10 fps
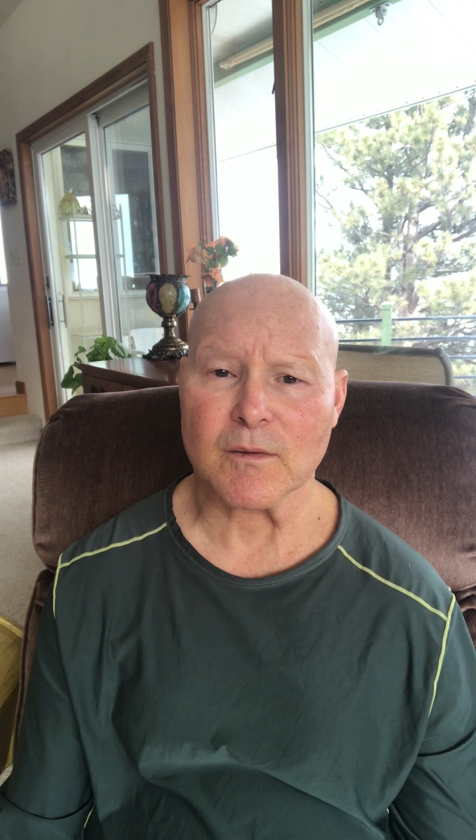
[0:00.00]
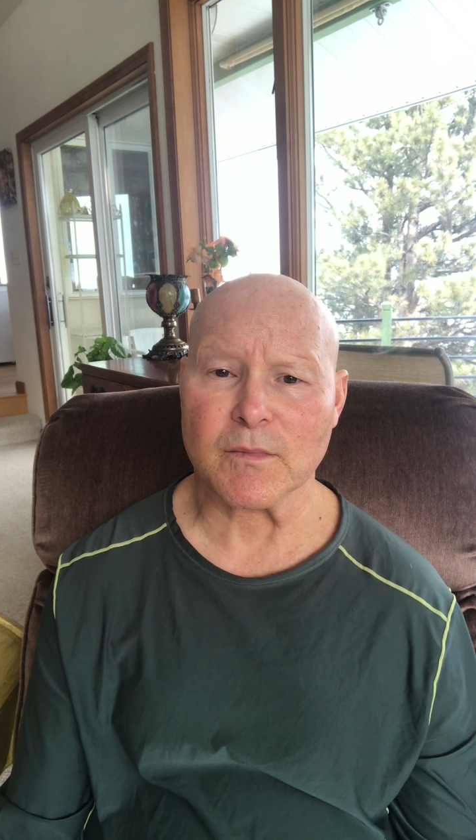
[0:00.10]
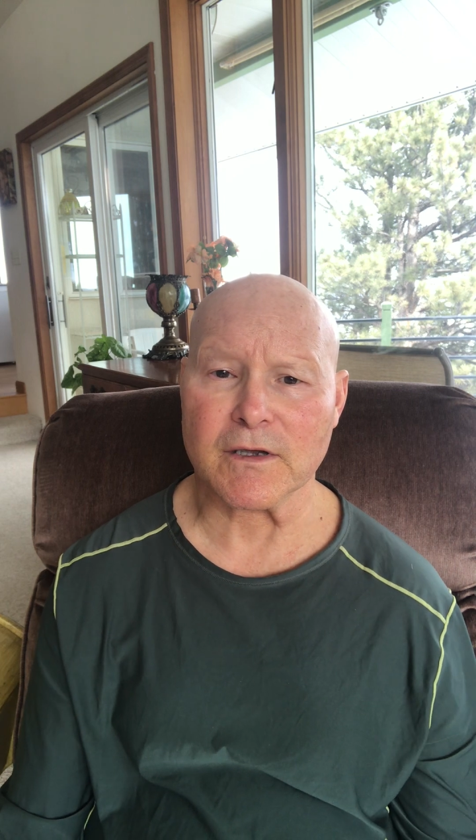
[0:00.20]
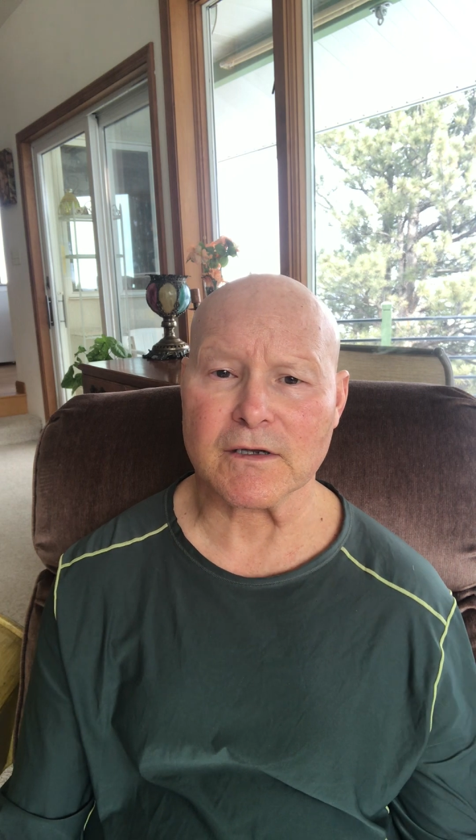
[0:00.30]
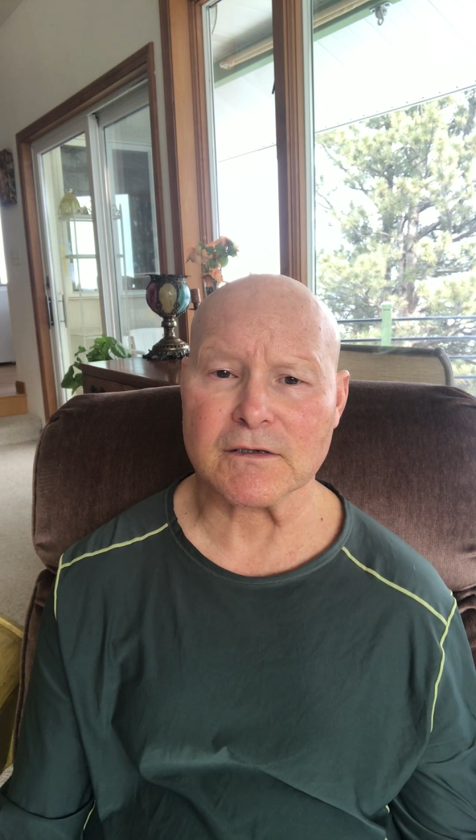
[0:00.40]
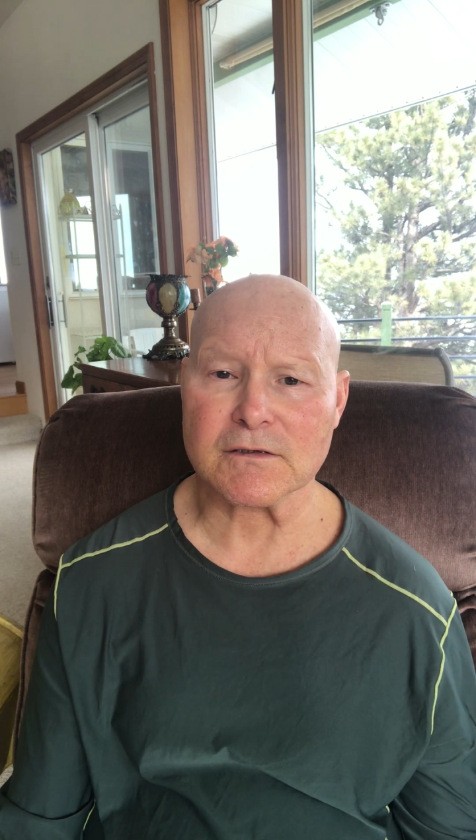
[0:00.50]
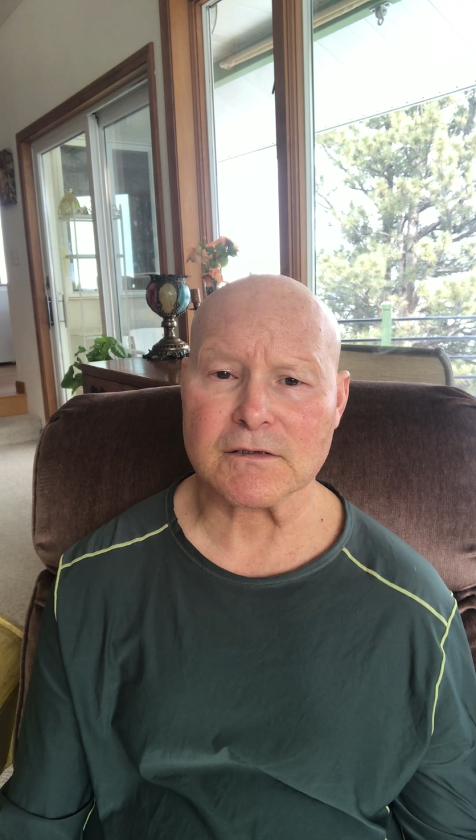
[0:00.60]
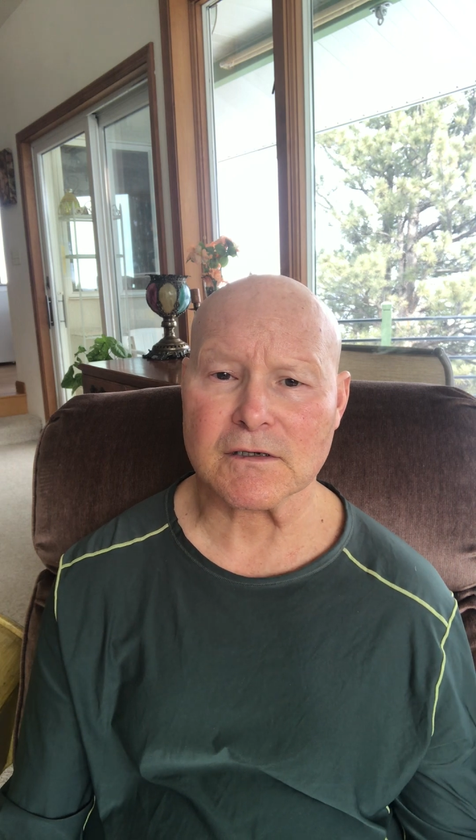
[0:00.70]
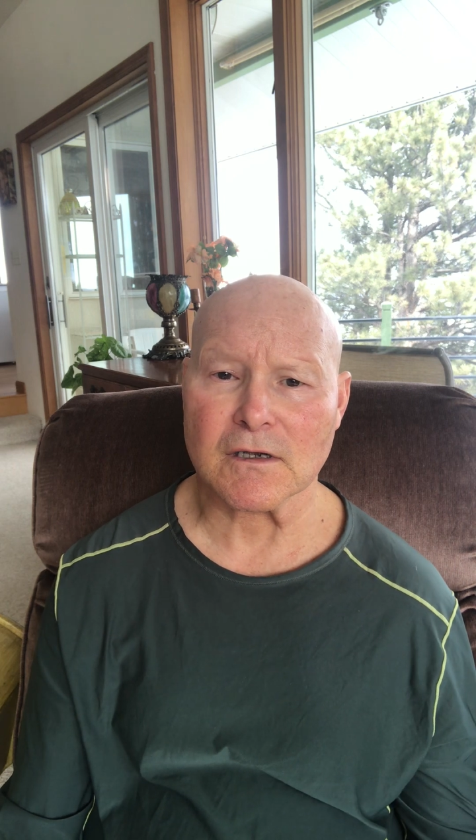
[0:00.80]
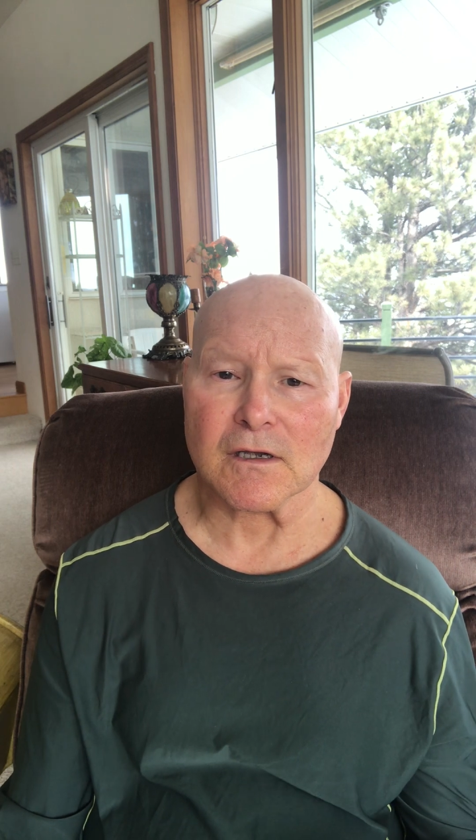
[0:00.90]

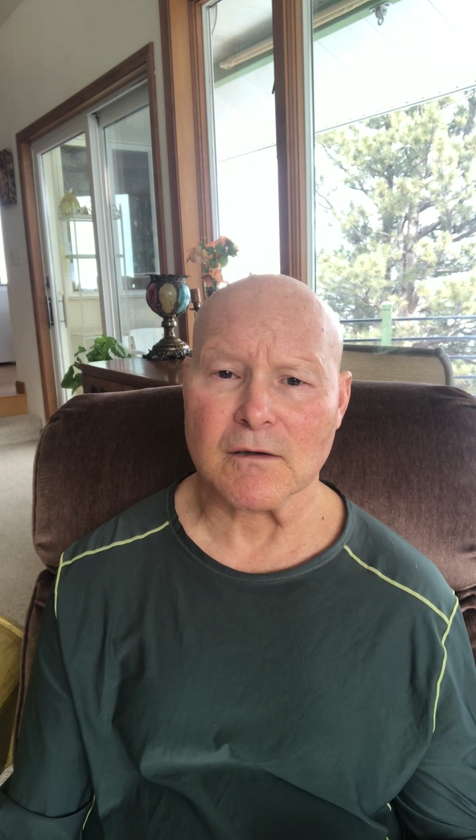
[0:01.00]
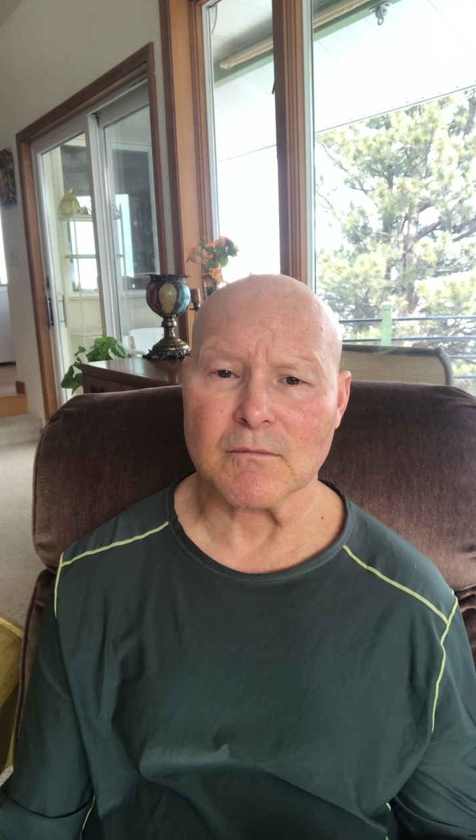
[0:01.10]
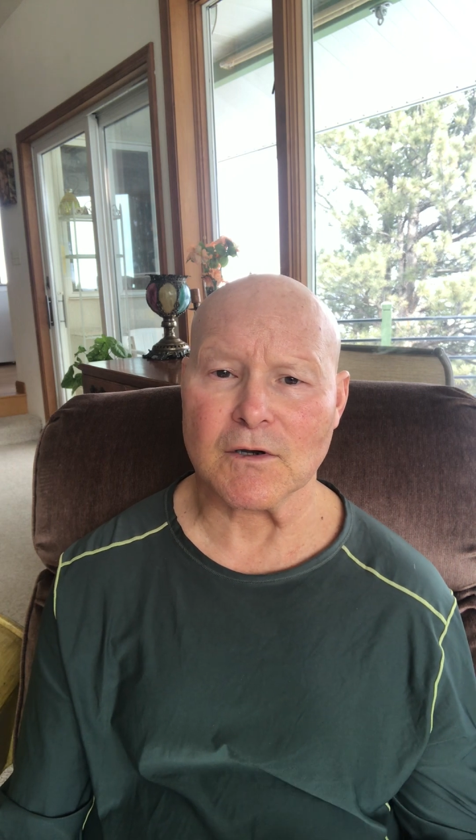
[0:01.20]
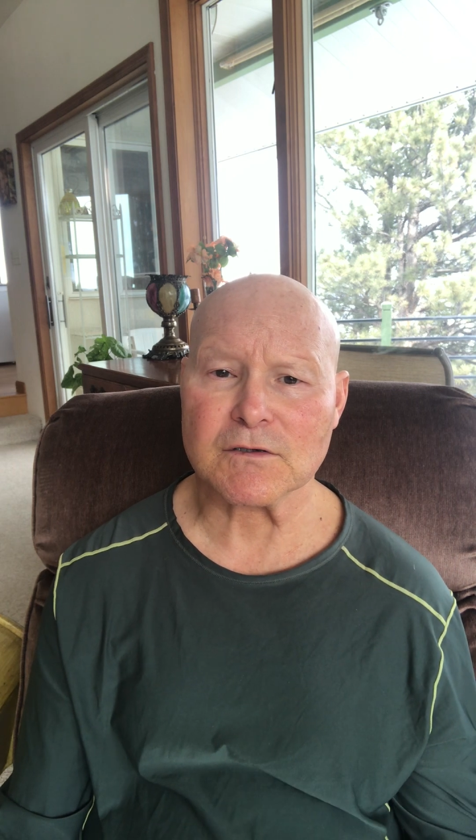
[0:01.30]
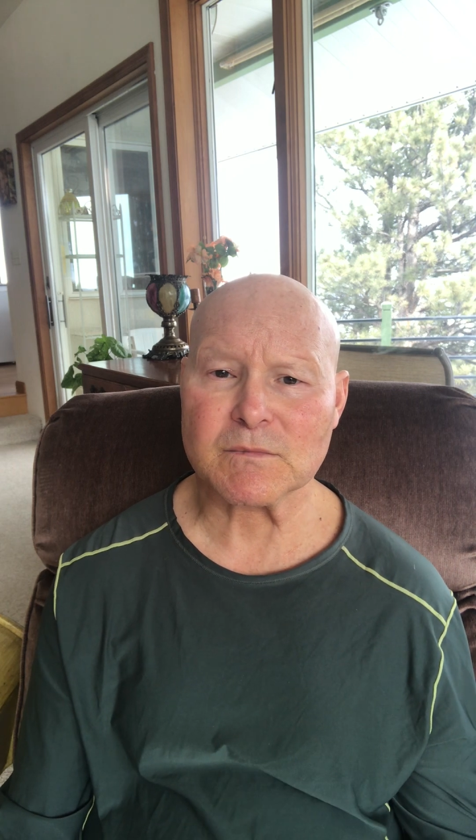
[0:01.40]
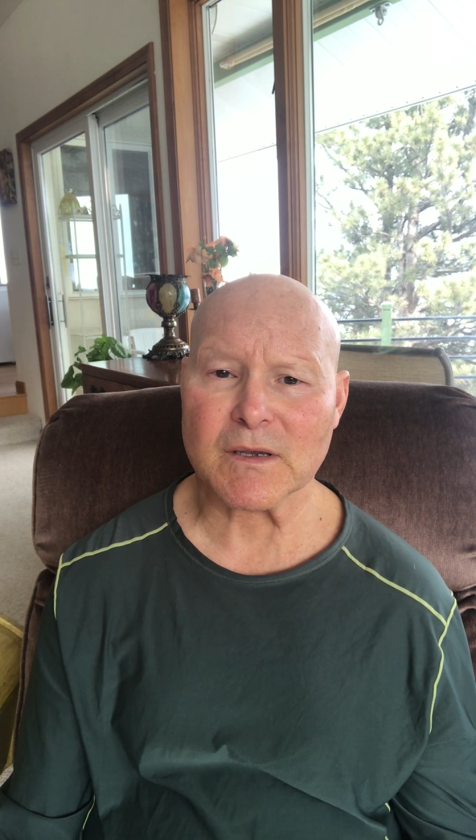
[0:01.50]
because most